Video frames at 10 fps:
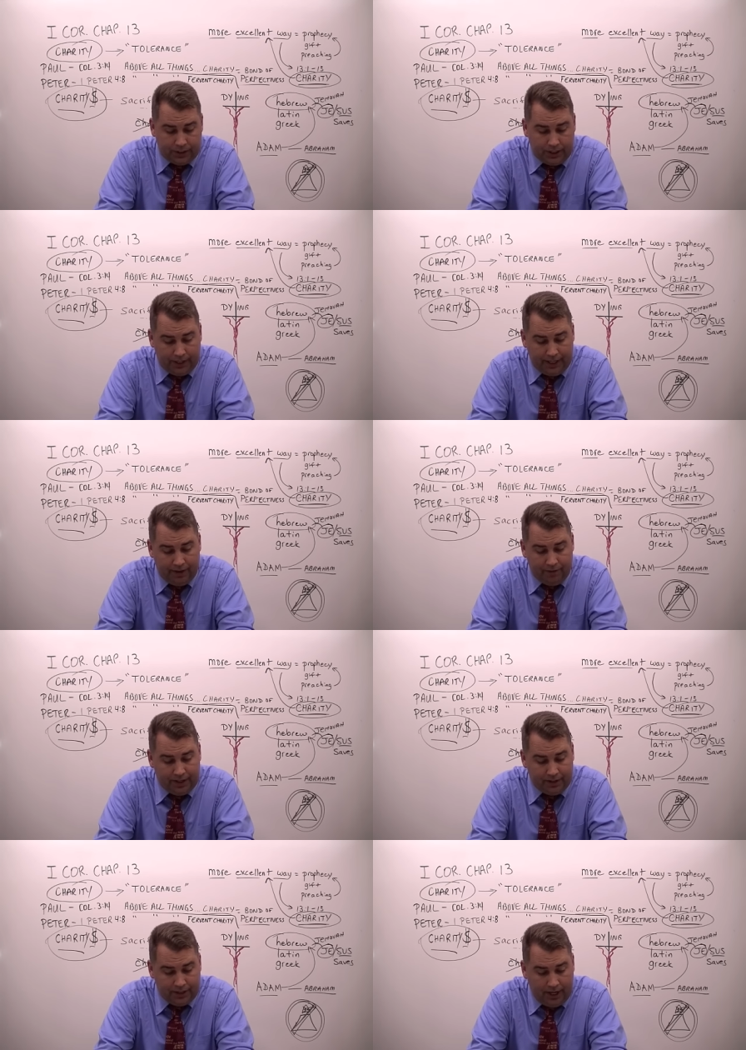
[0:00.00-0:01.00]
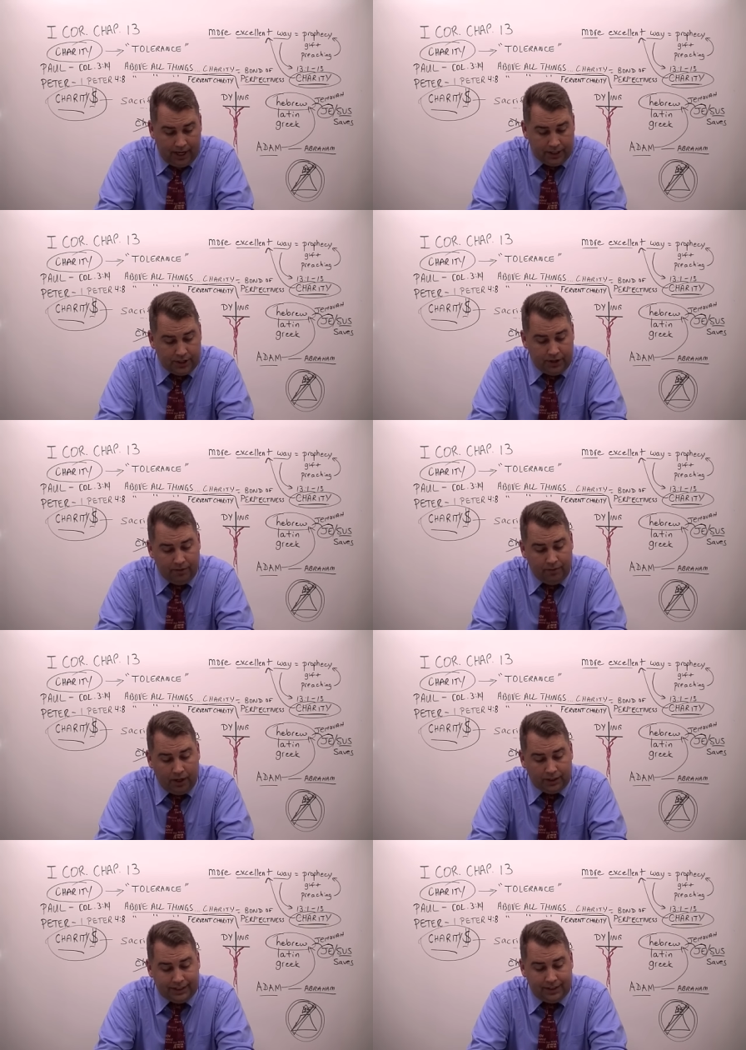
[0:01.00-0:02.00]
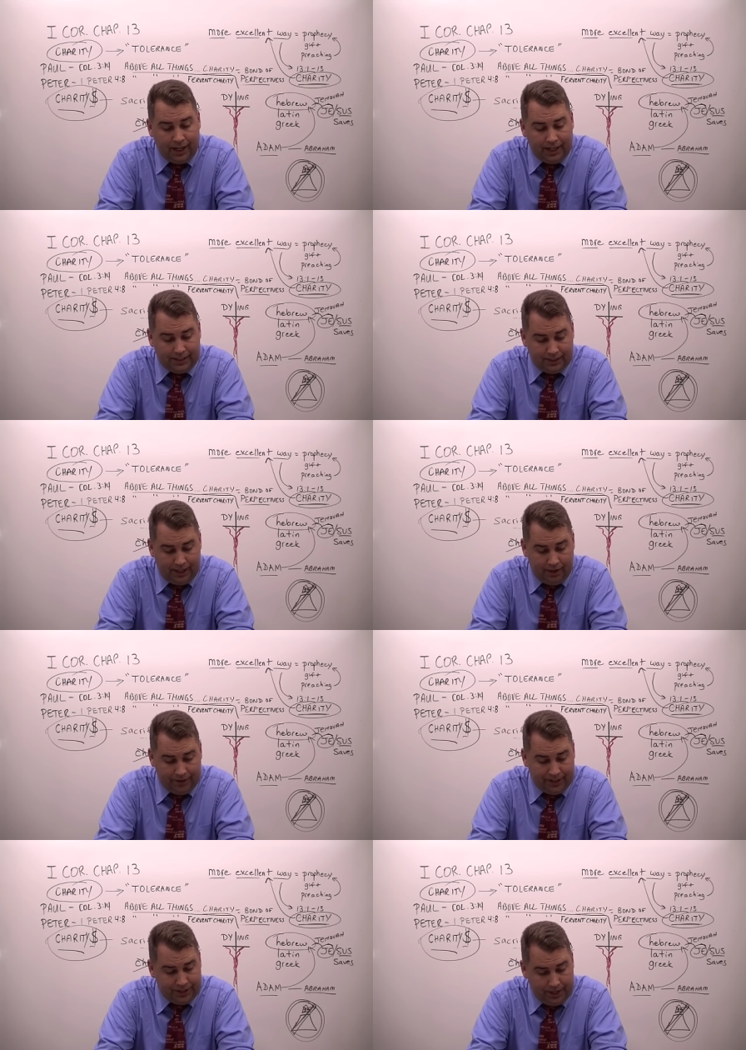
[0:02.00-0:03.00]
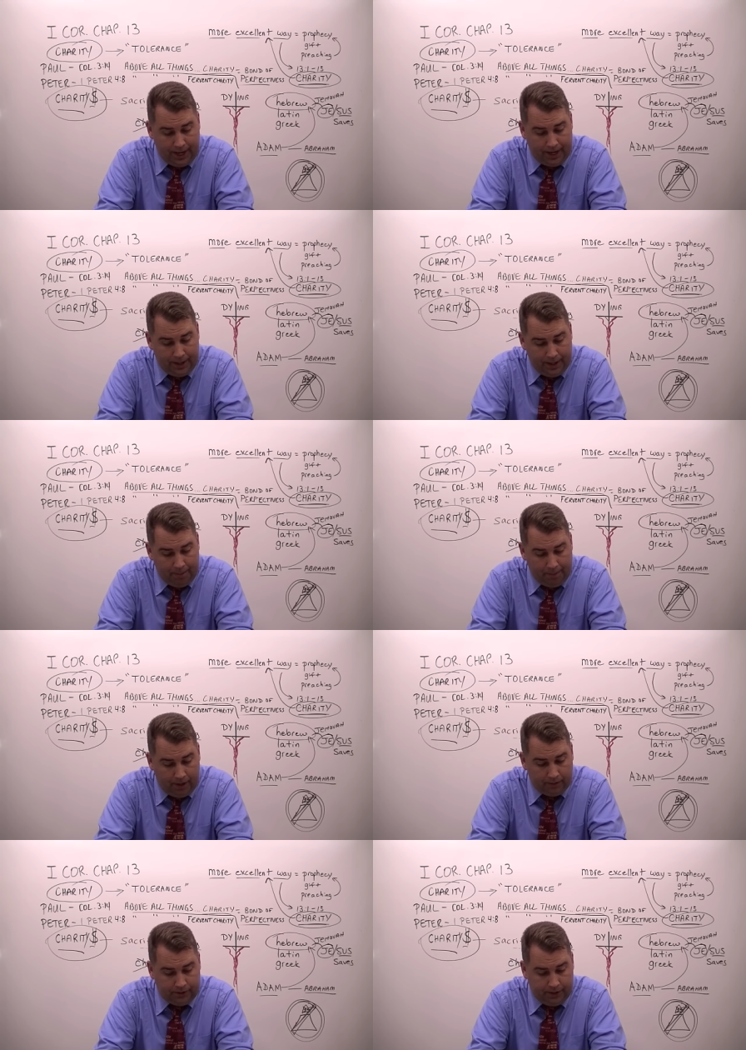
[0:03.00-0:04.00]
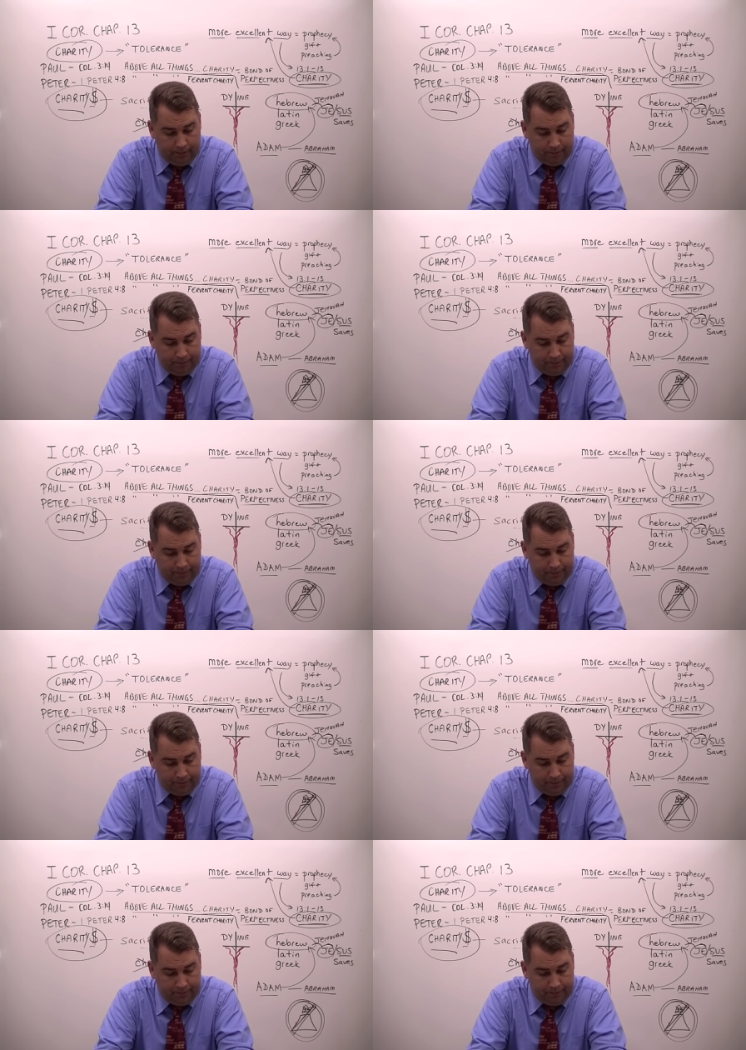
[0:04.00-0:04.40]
Charity envieth not. Charity vaunteth not itself, is not puffed up.